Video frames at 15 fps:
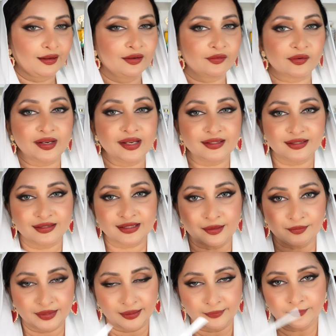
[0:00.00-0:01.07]
created
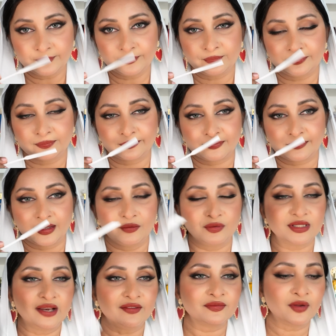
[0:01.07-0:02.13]
something
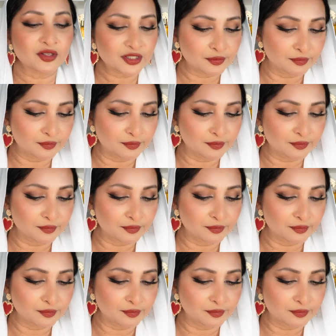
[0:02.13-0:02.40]
which I have not